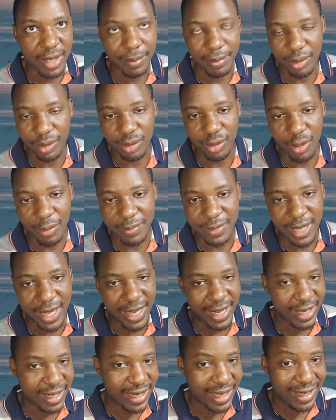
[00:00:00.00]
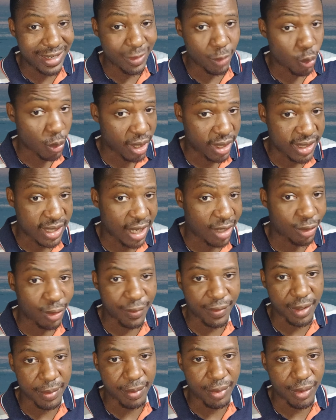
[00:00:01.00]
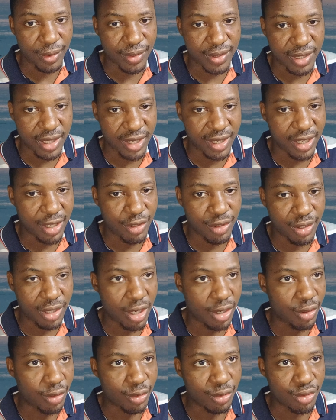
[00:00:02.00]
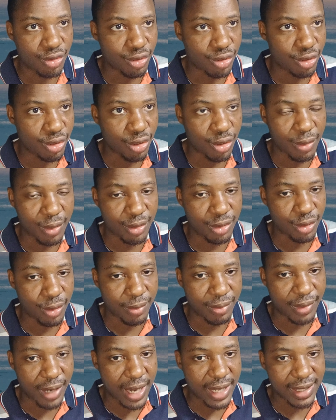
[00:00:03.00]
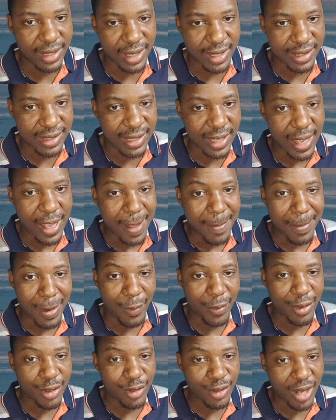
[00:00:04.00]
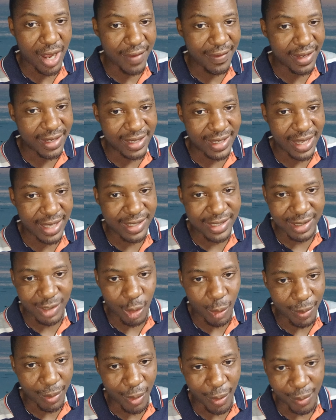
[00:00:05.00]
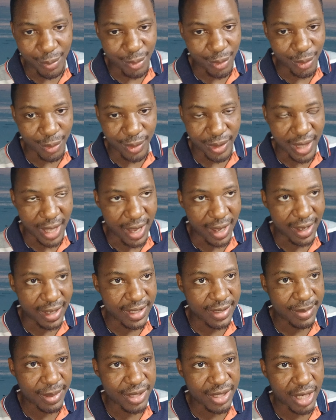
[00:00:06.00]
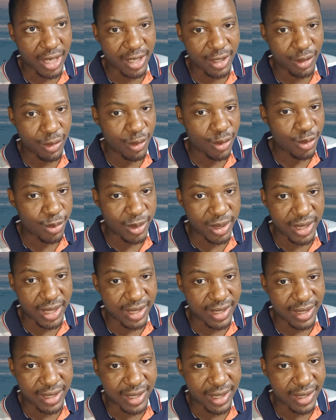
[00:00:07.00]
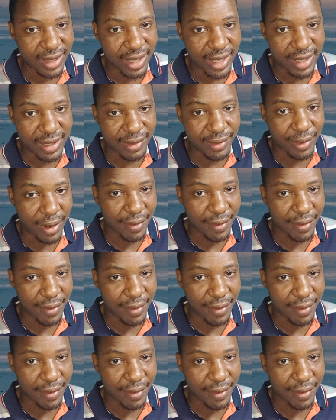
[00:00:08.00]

at the bottom there, and then it works out of the box, and then you can control your brightness. But when you have a desktop computer, especially those with dedicated